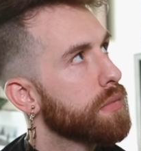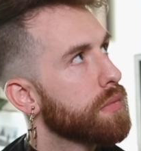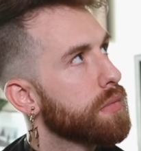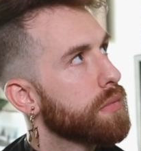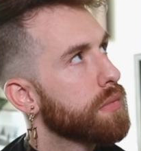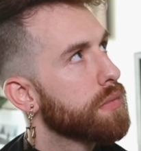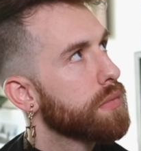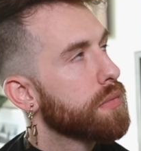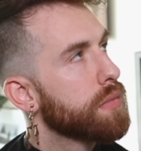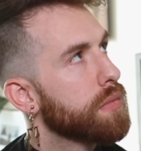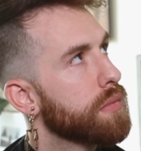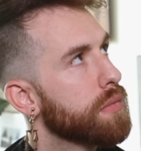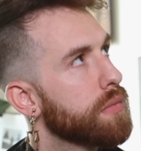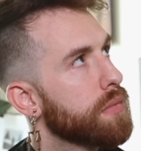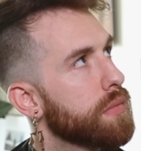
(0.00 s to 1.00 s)

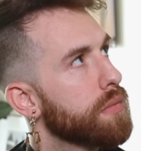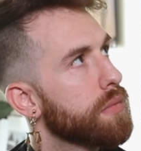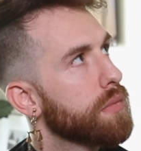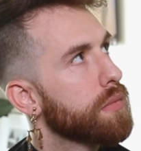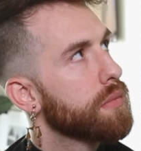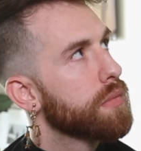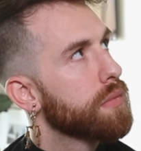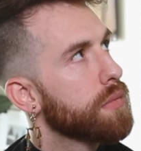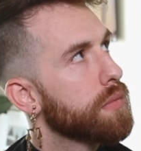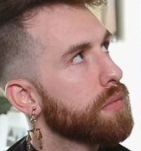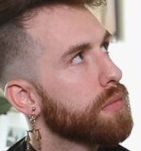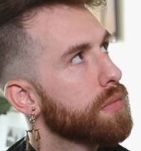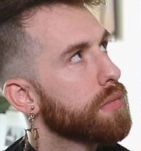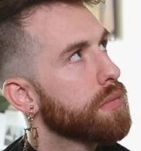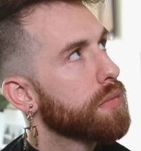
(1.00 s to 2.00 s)

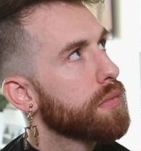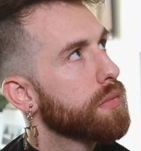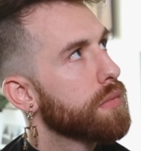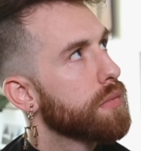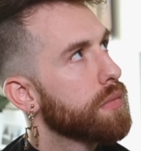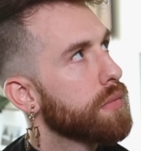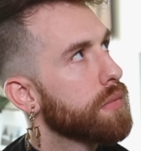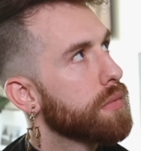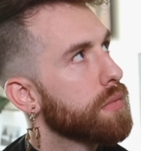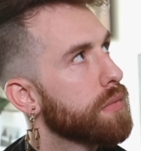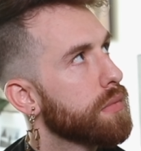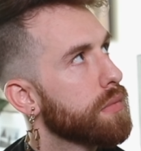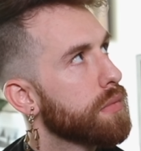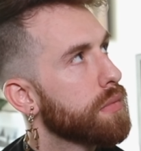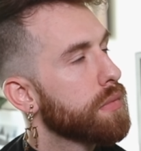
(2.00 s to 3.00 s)

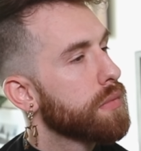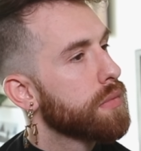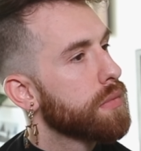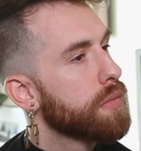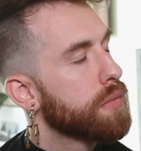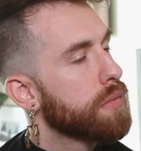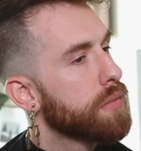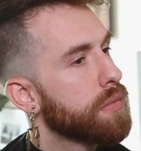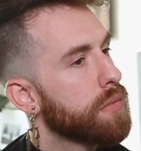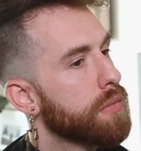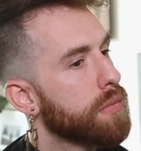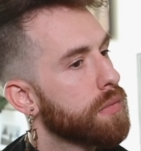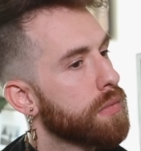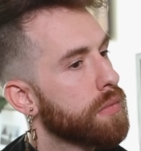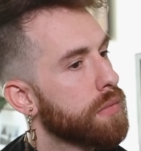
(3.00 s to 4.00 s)

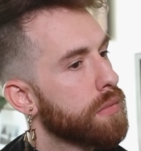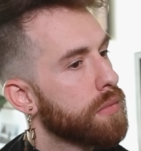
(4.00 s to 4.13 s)
The person shown says nothing.